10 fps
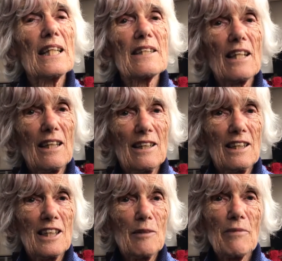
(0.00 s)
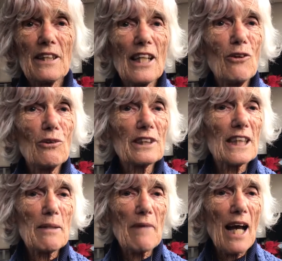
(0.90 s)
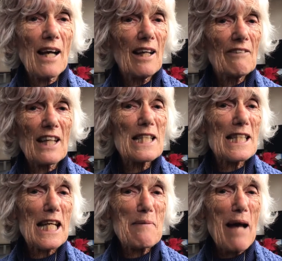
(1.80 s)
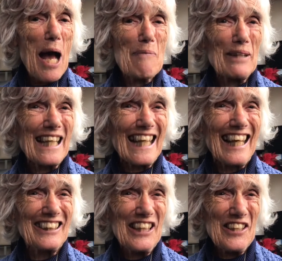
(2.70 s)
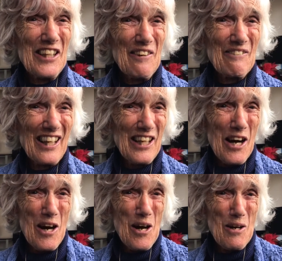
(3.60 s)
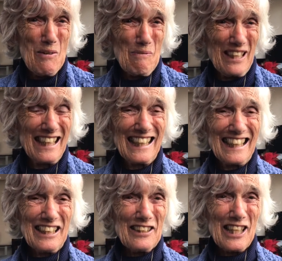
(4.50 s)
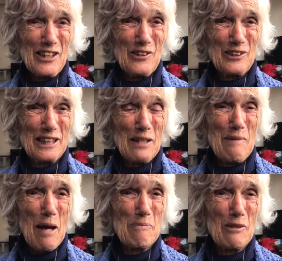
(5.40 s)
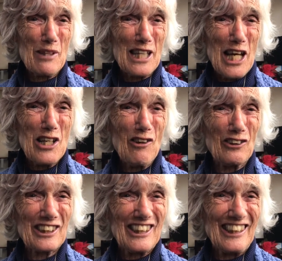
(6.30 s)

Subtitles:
India. But they seem happy. I don't know if they are, but they all seem happy with their lot.